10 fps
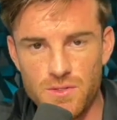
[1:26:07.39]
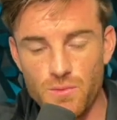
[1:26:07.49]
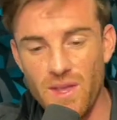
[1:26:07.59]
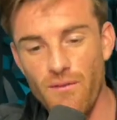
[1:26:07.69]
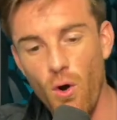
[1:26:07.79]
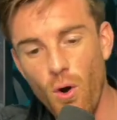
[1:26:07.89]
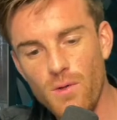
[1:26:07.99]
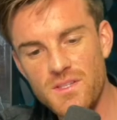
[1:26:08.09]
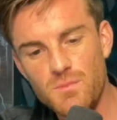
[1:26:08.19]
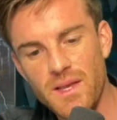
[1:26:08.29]
So we have all
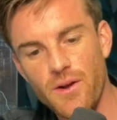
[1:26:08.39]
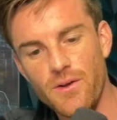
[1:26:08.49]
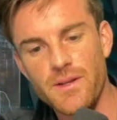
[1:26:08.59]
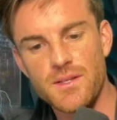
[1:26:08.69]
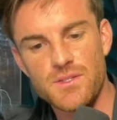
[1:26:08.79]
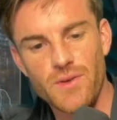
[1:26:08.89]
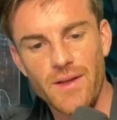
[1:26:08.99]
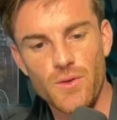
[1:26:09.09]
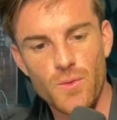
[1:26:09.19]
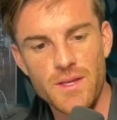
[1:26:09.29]
these big earnings
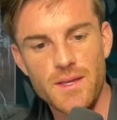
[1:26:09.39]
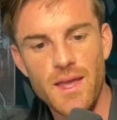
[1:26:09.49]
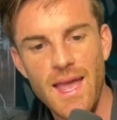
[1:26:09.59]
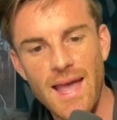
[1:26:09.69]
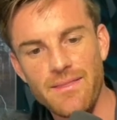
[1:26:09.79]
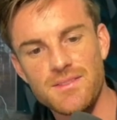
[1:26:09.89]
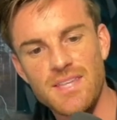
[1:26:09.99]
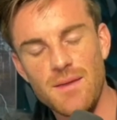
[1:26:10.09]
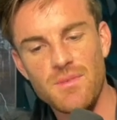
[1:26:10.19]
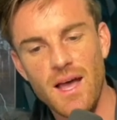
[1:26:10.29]
throughout the week at the
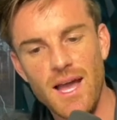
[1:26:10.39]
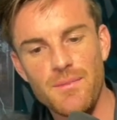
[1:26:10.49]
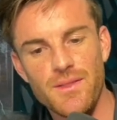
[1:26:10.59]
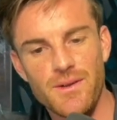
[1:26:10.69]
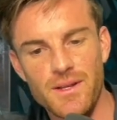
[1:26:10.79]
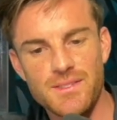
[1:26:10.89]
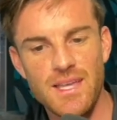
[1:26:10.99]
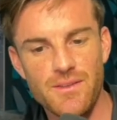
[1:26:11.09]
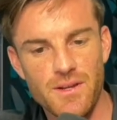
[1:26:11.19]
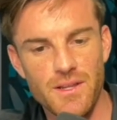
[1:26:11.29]
same time that they're going to
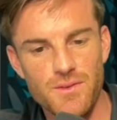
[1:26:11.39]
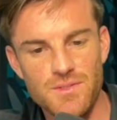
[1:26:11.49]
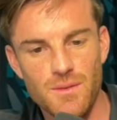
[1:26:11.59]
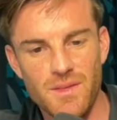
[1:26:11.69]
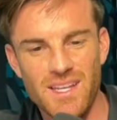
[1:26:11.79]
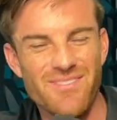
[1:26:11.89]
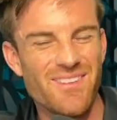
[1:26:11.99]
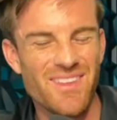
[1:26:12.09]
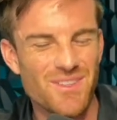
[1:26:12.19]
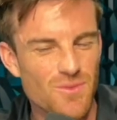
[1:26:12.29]
say they're going to do something. And even
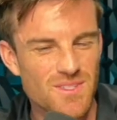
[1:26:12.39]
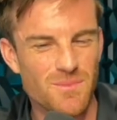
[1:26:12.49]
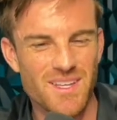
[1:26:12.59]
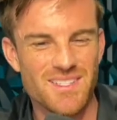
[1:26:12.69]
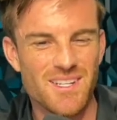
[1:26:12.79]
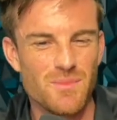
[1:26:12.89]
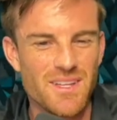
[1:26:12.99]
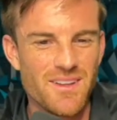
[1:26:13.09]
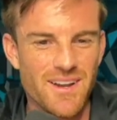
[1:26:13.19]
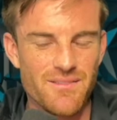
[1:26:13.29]
if they do something, it's going to be a
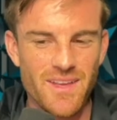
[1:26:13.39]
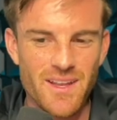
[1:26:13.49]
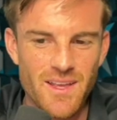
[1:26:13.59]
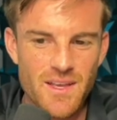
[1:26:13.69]
non-event.